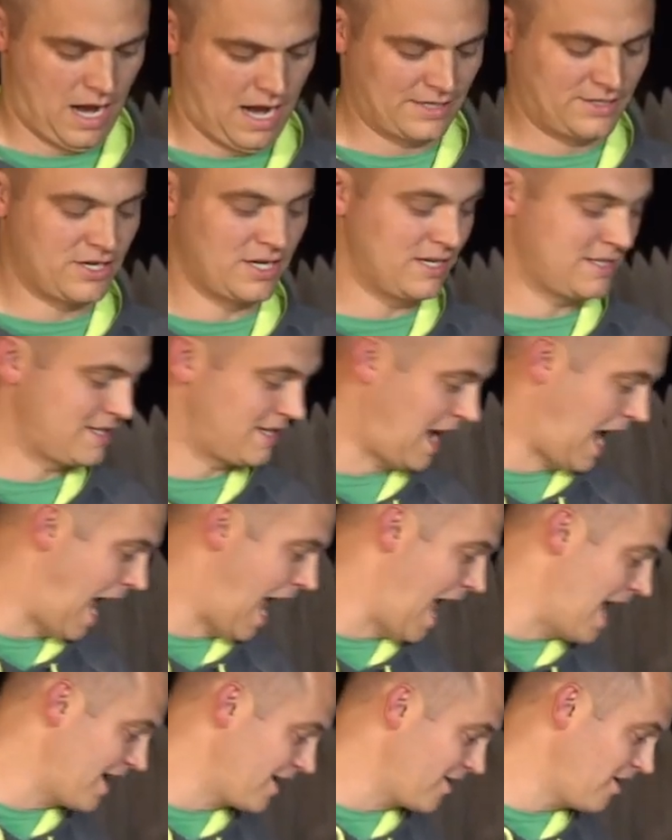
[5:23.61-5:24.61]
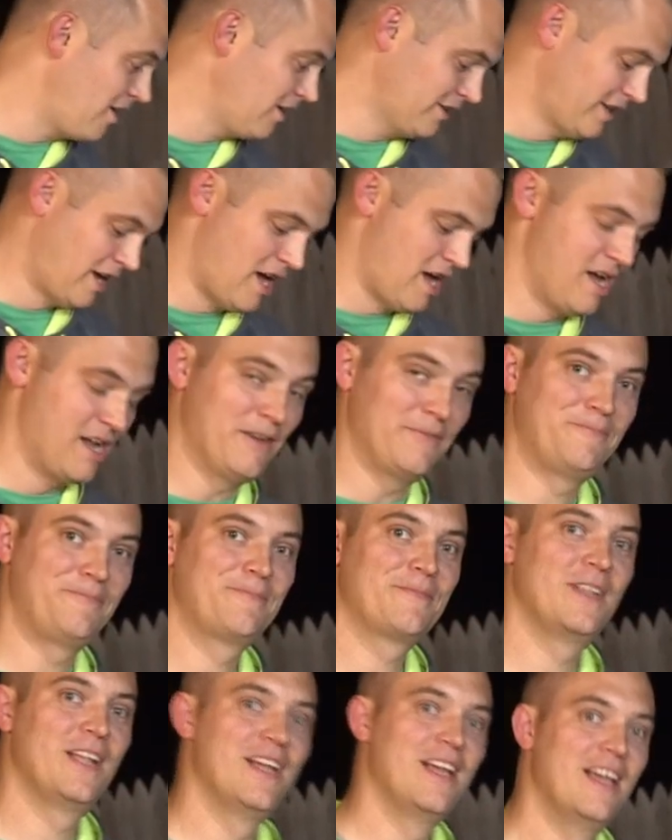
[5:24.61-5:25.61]
I had it all done,
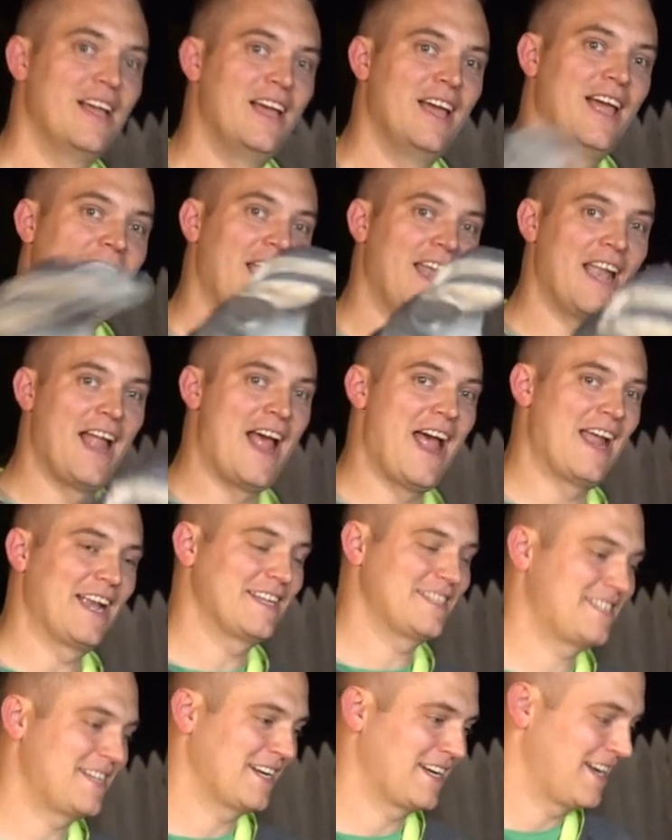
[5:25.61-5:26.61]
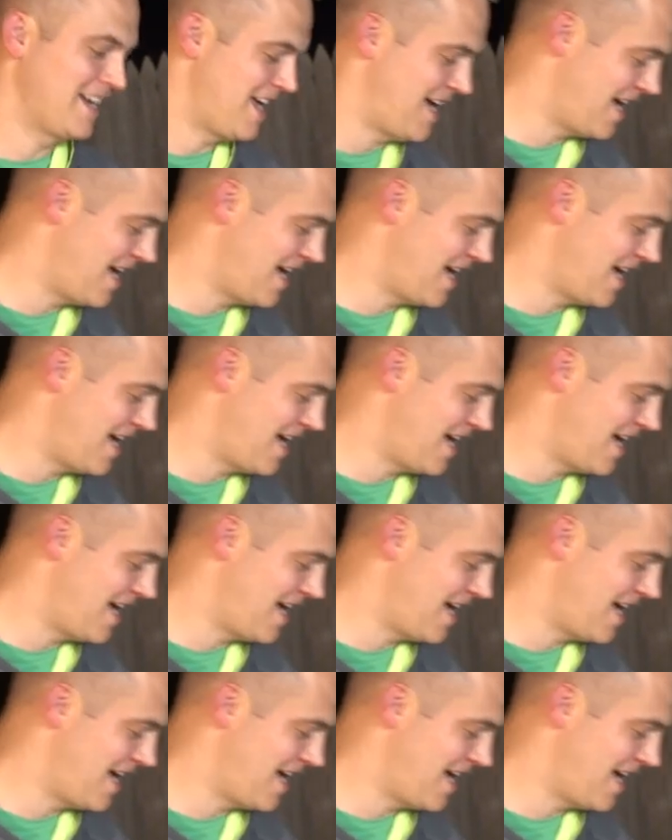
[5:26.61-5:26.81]
and I had it sticking